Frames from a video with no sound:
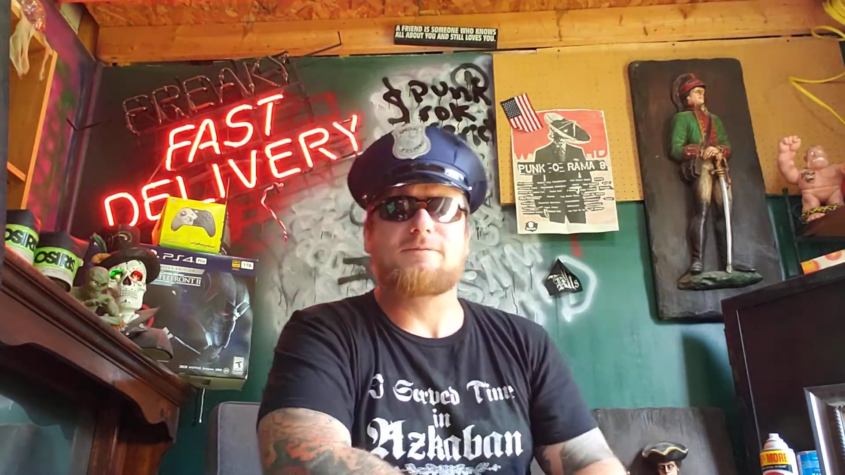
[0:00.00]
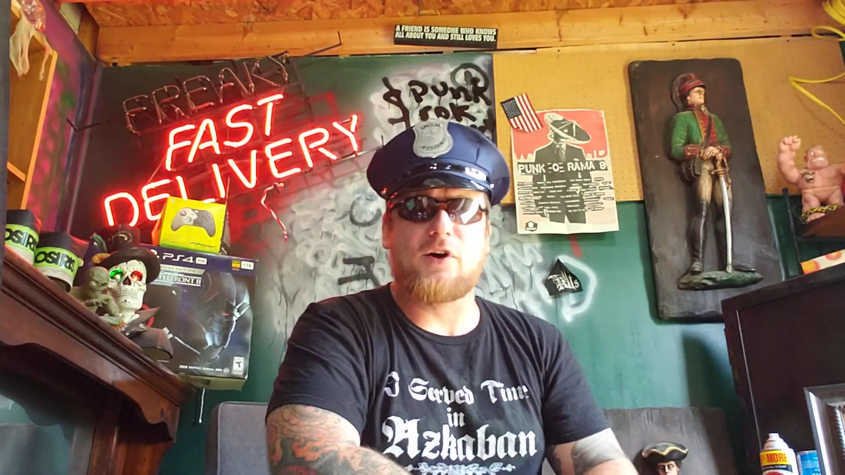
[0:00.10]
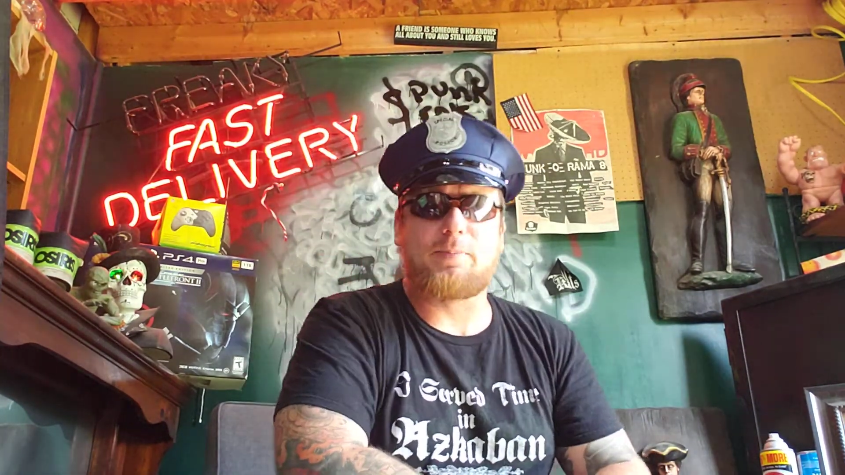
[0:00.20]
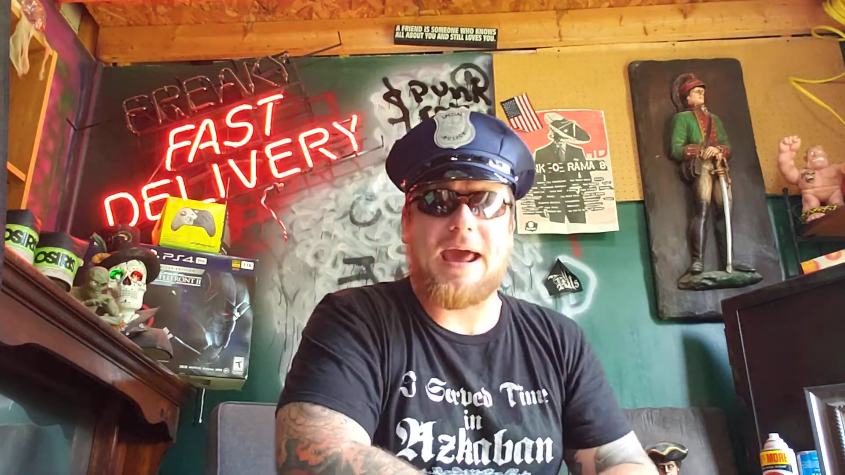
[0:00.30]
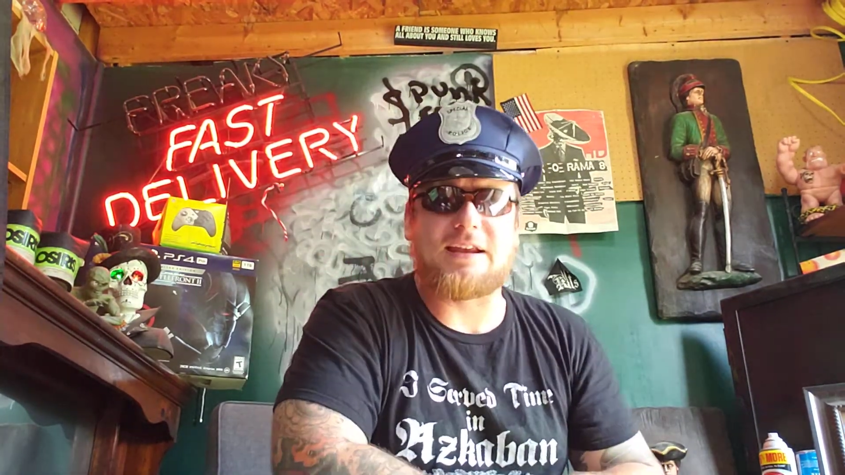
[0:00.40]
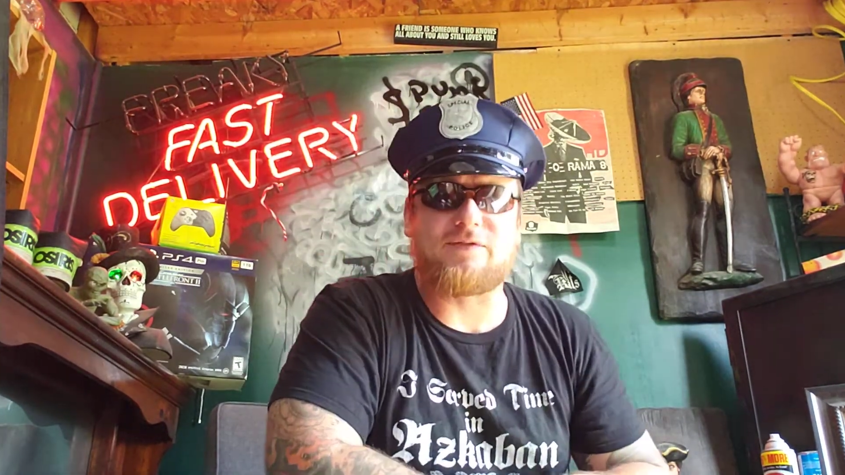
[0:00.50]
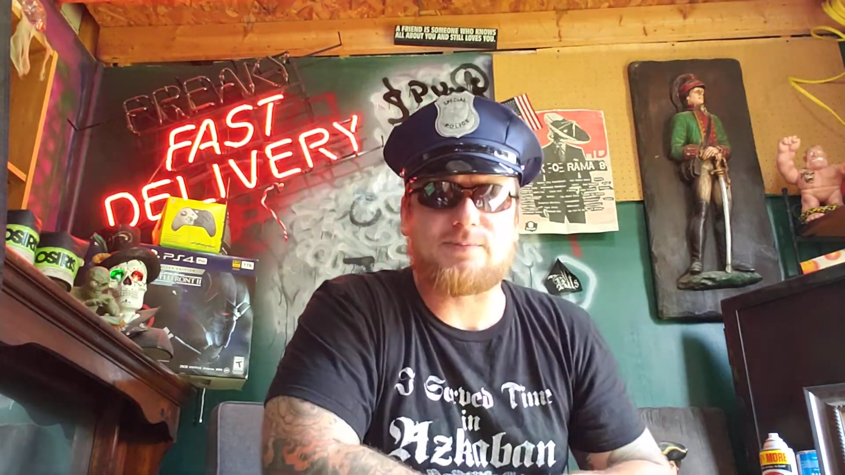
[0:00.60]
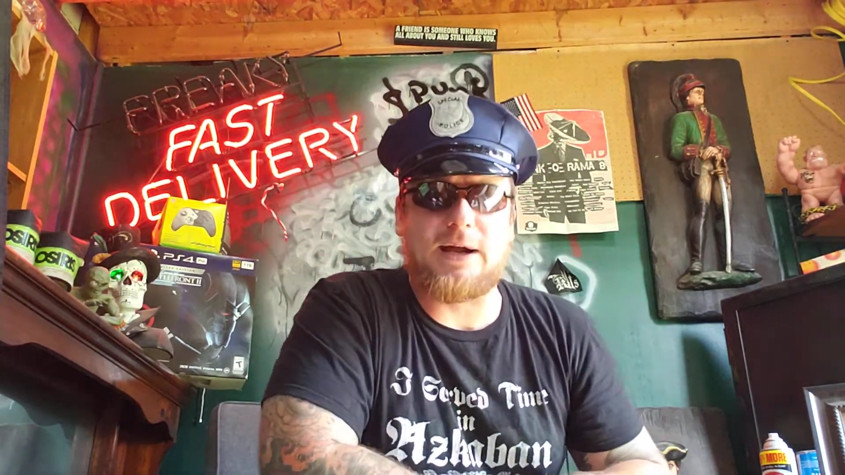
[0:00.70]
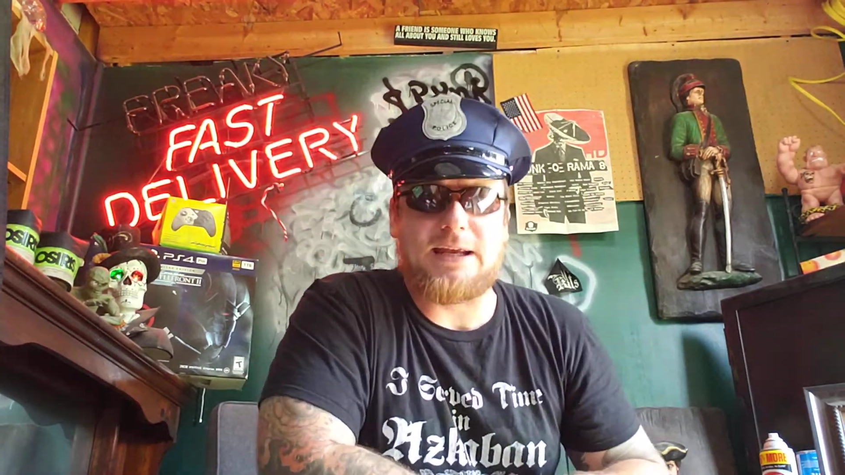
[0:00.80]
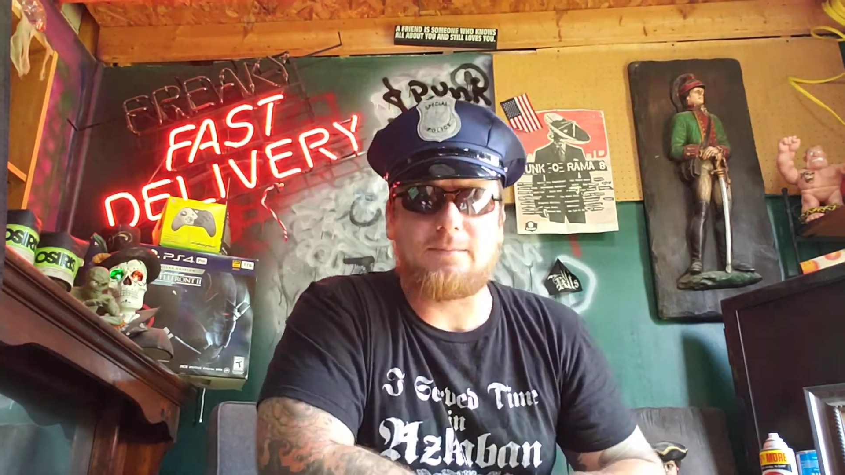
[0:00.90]
Feel bad, give us
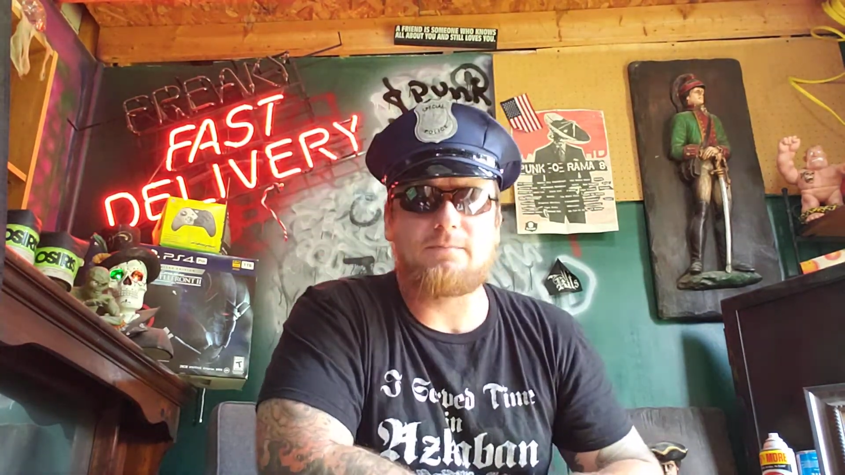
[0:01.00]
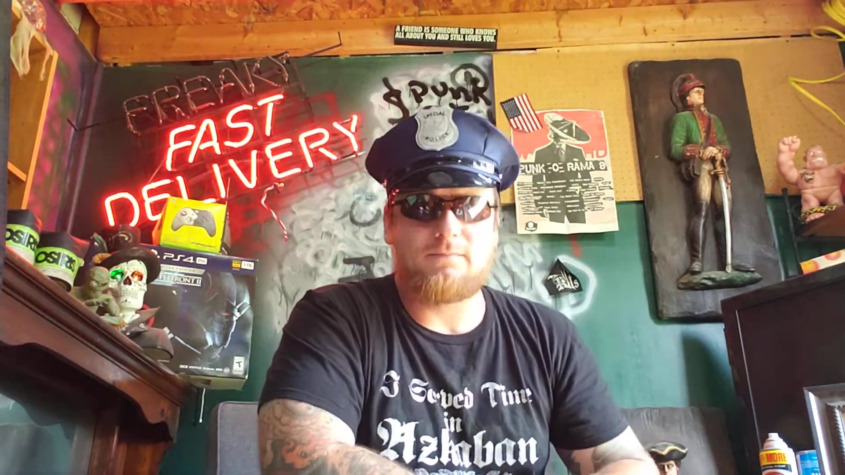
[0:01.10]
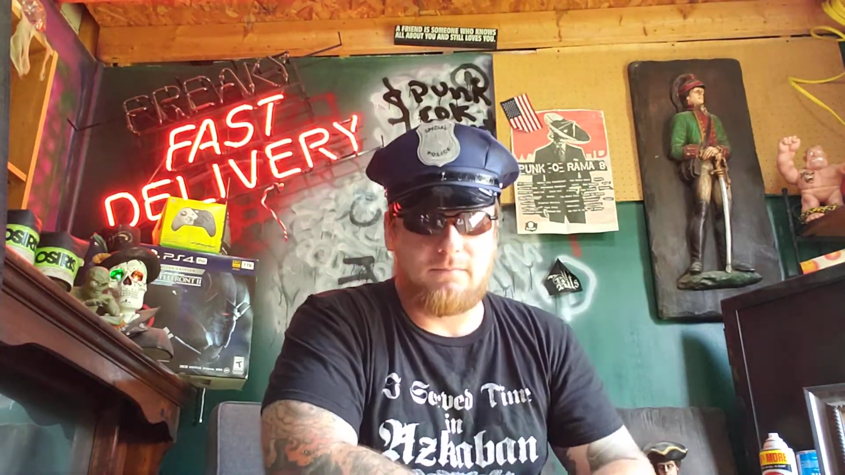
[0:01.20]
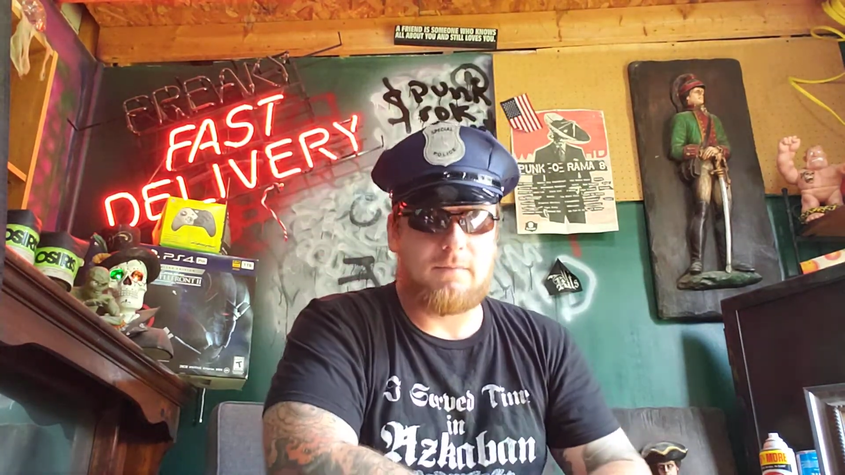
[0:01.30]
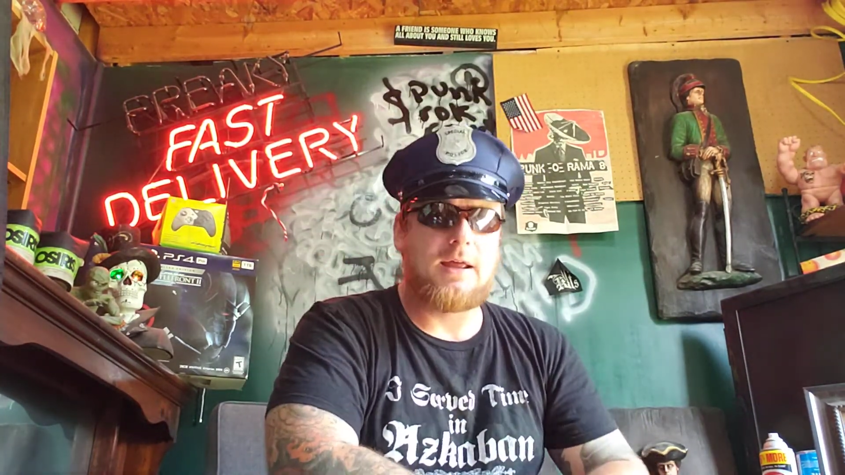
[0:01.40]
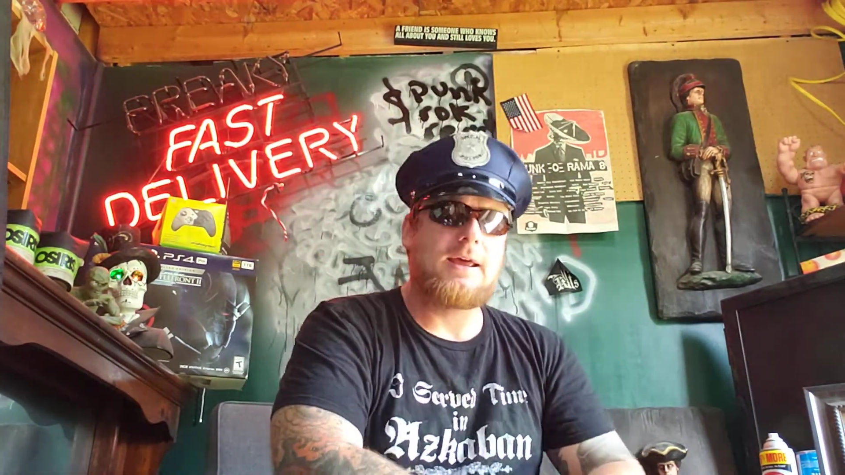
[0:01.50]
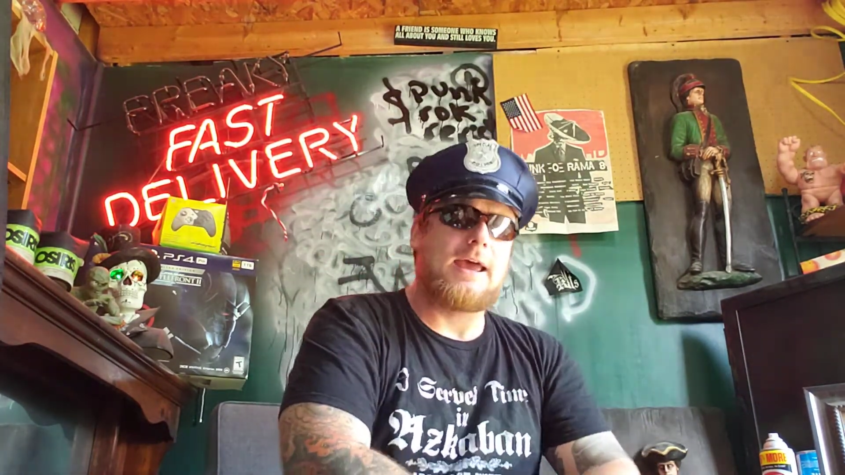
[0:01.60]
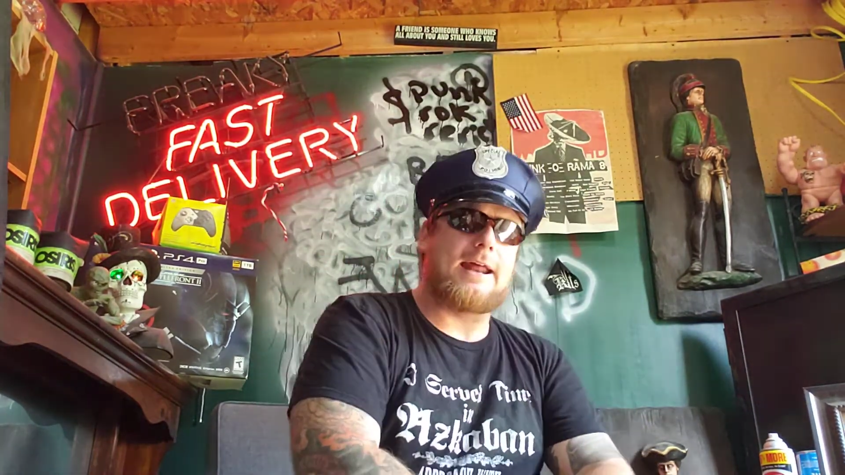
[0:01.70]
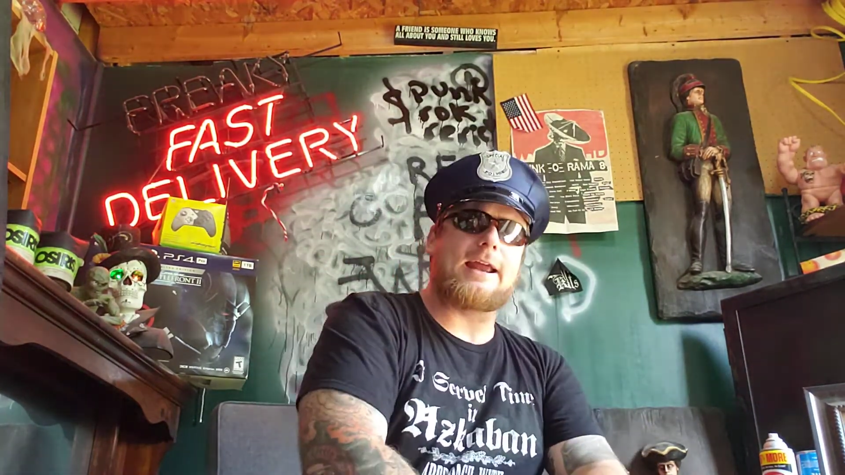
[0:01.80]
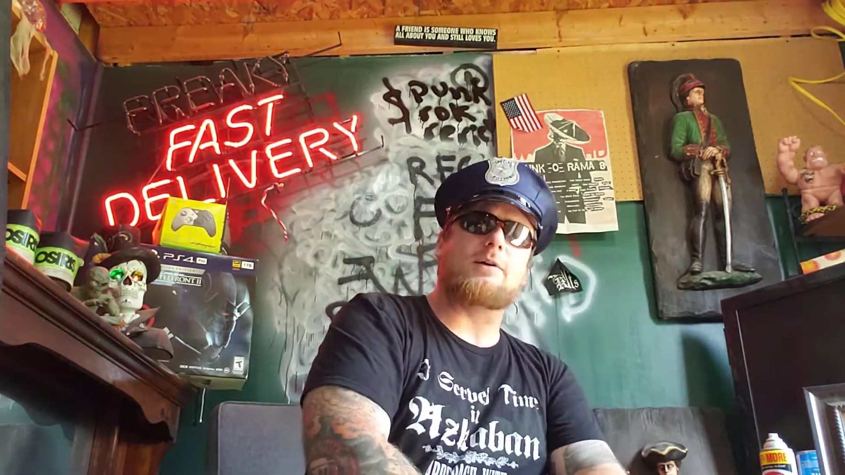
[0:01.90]
money.
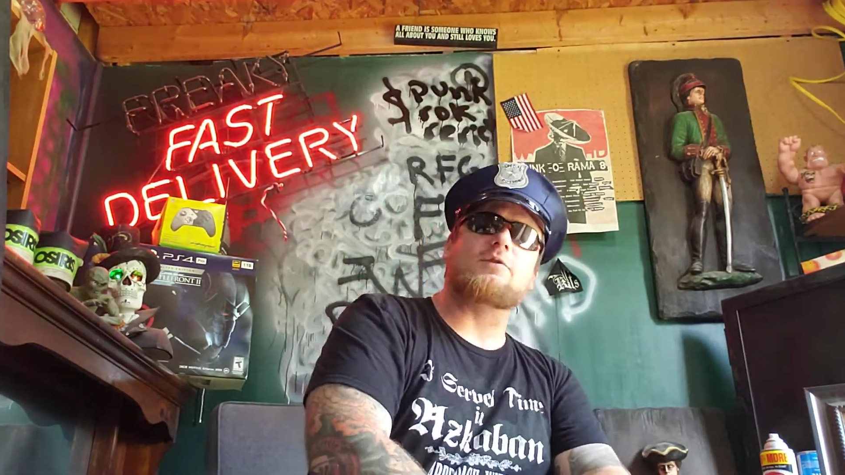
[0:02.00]
Anyhow,